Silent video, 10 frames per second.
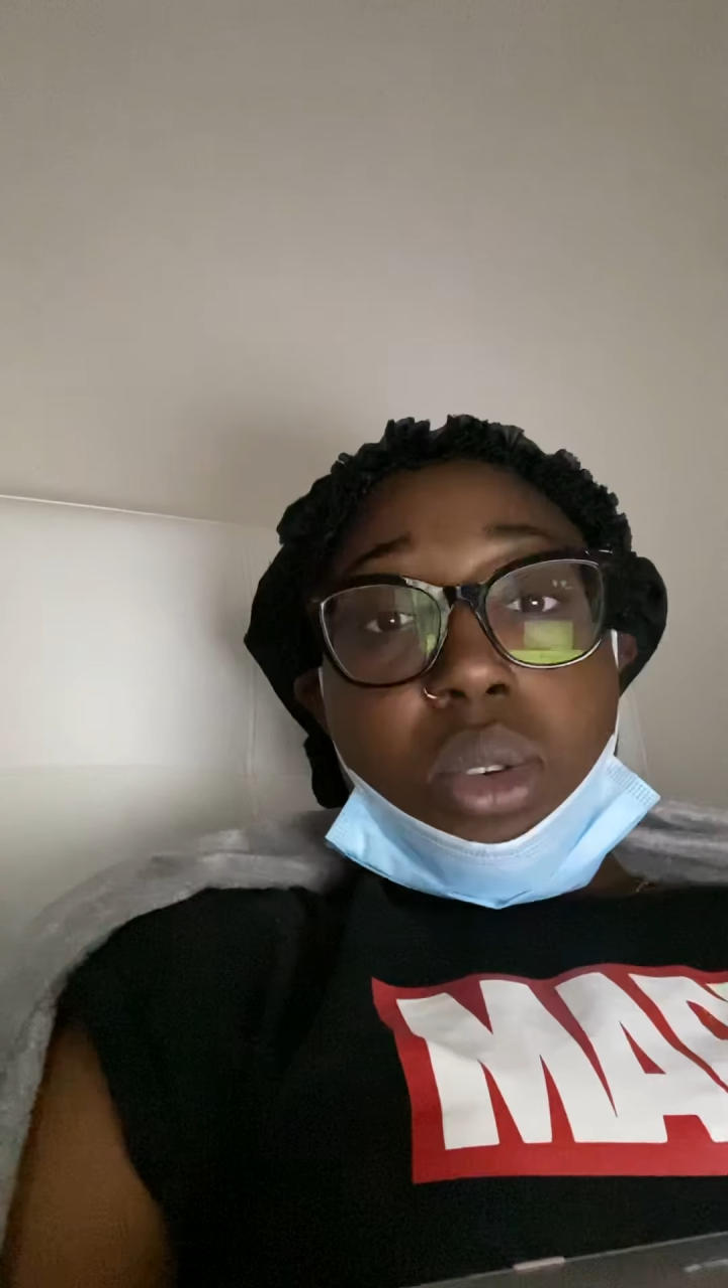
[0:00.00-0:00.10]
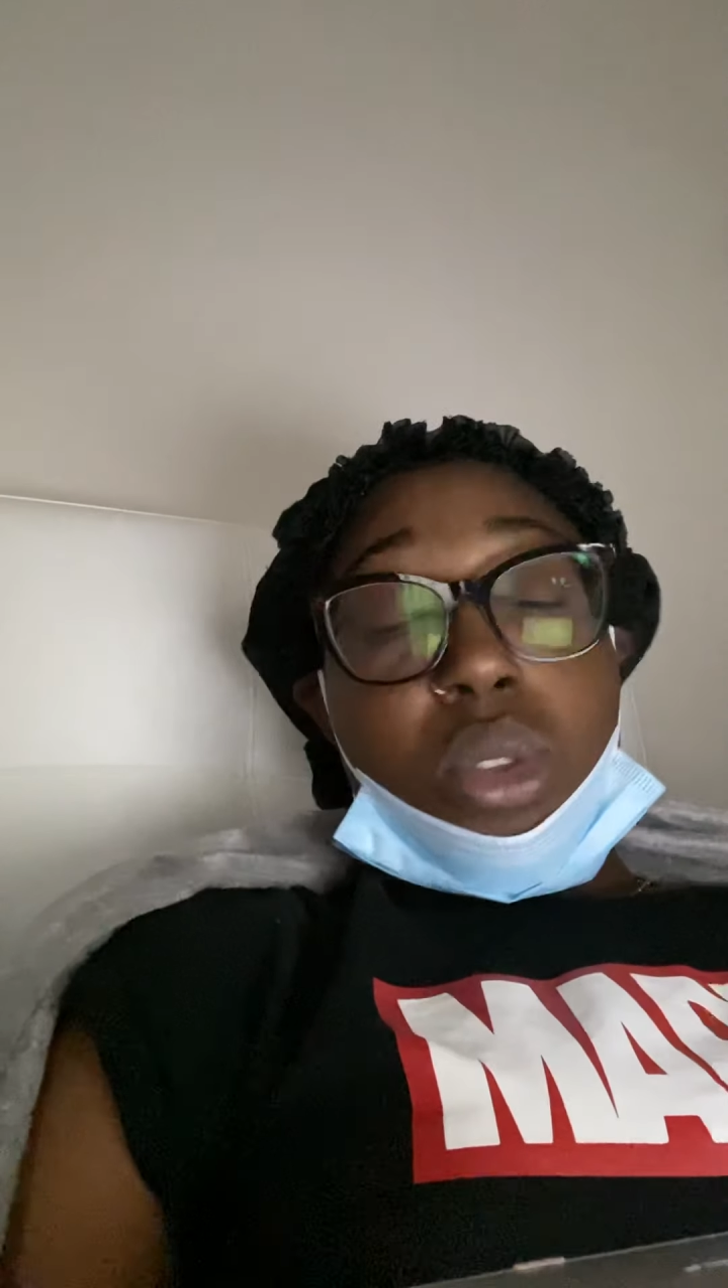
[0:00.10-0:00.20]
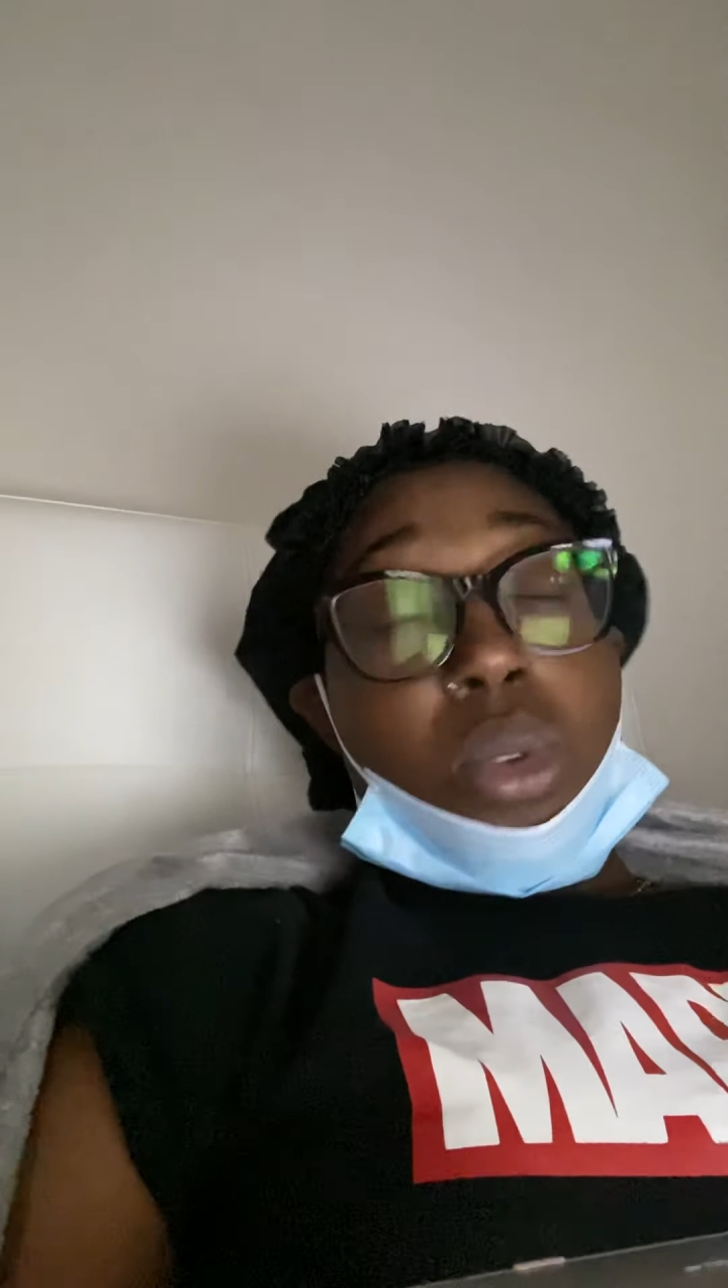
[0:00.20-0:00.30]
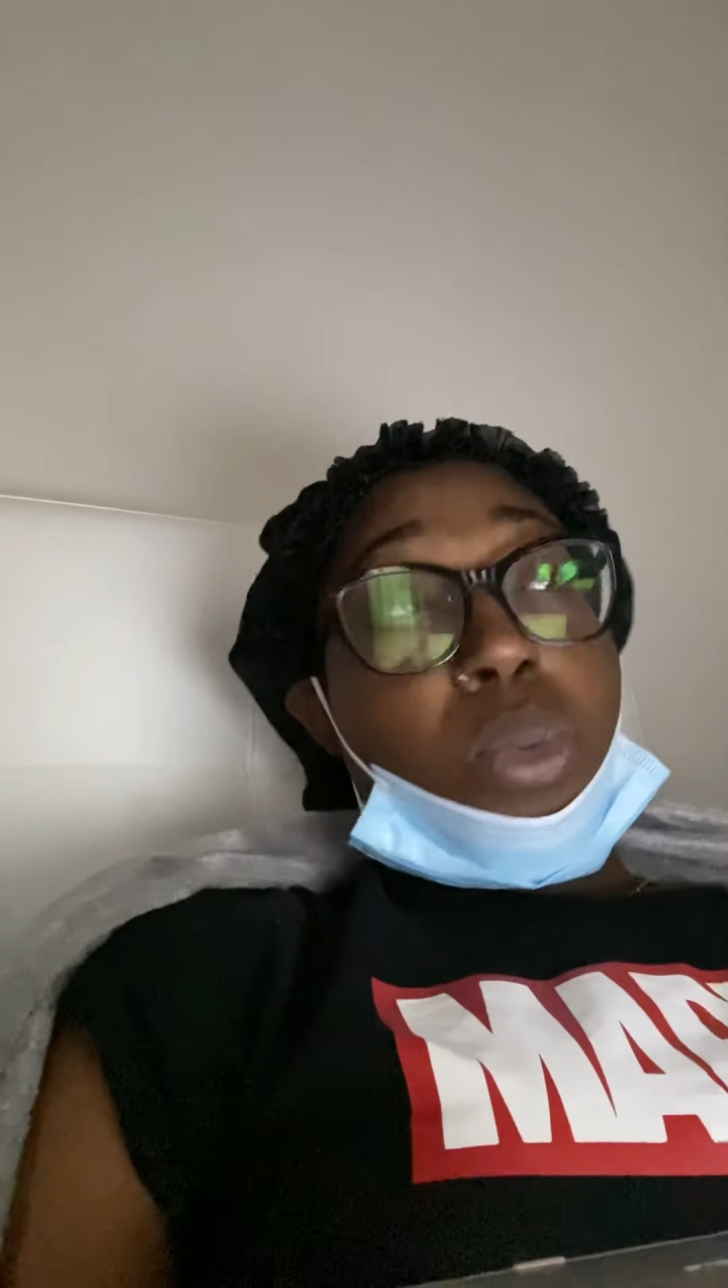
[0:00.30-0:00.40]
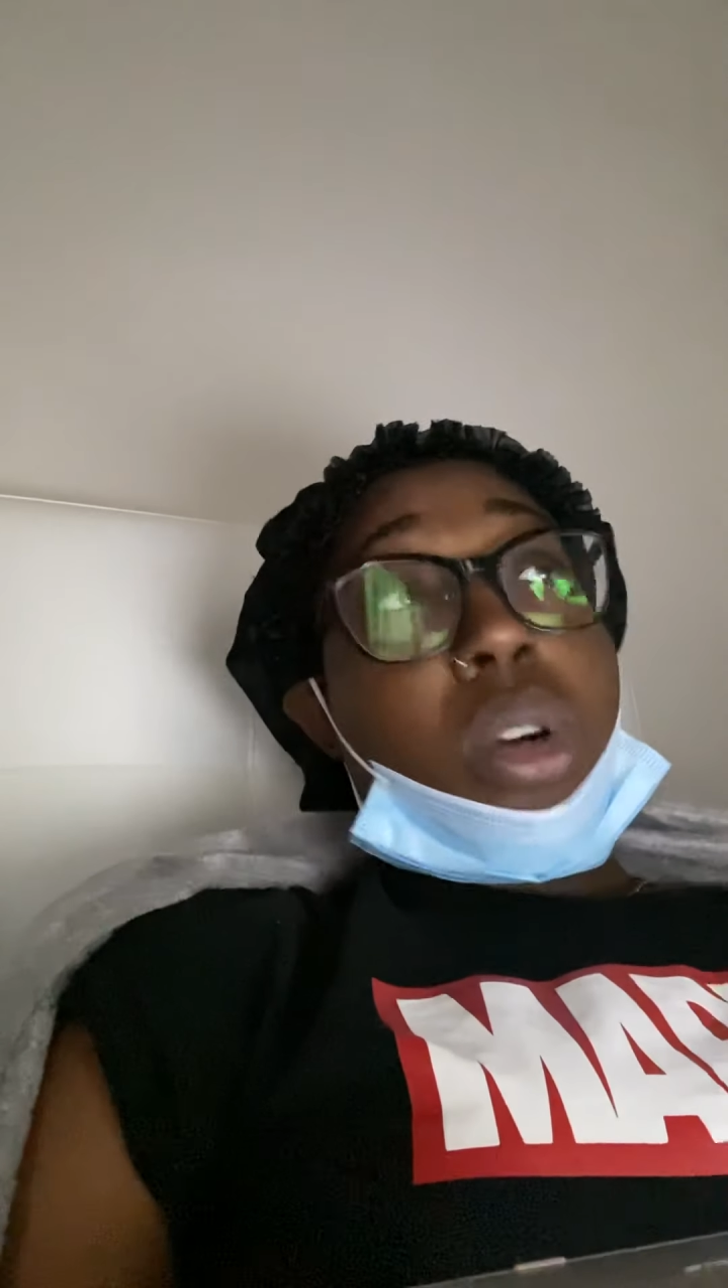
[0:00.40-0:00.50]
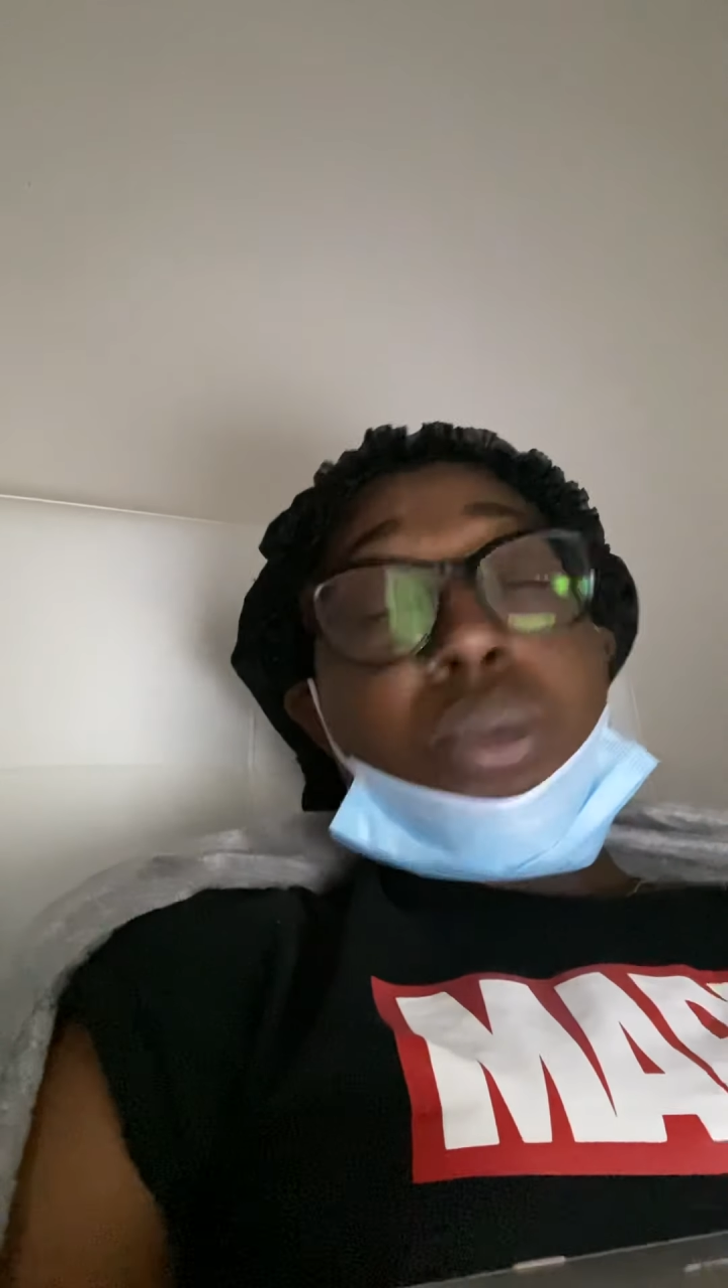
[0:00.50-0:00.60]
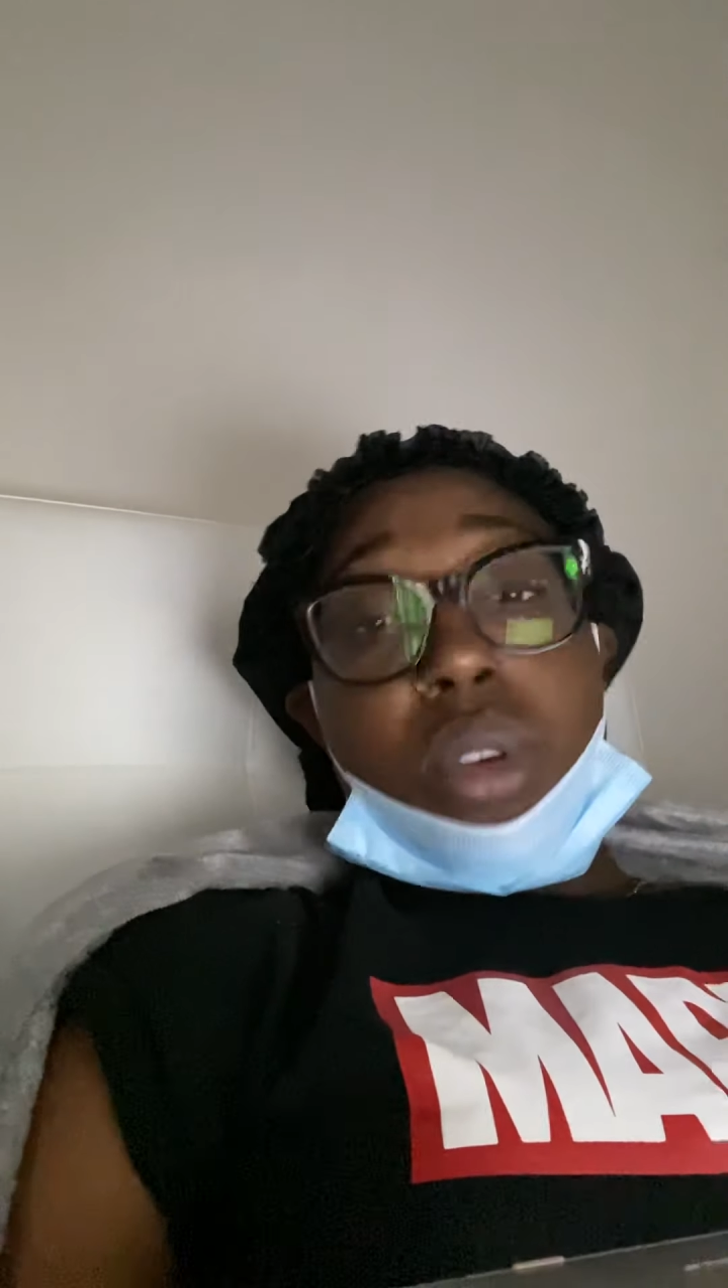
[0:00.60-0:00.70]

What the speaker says: or the one